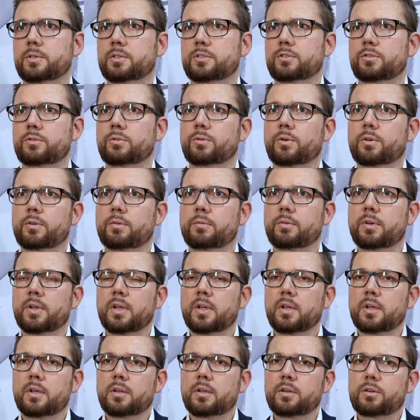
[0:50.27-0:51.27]
So you can
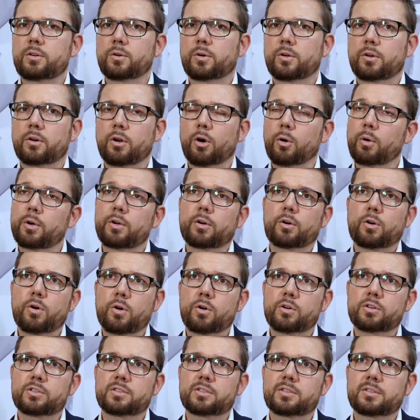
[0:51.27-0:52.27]
lower your
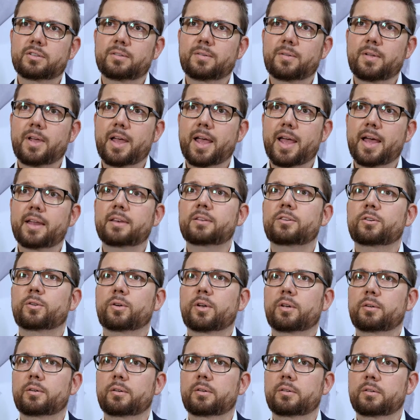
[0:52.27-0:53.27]
cost and you
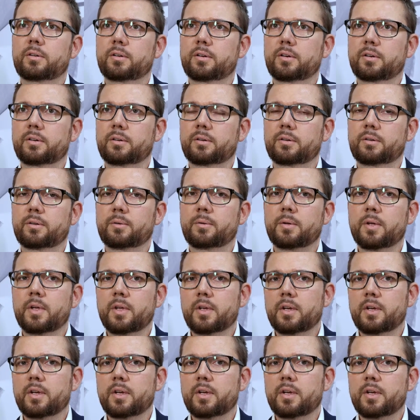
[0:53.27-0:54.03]
can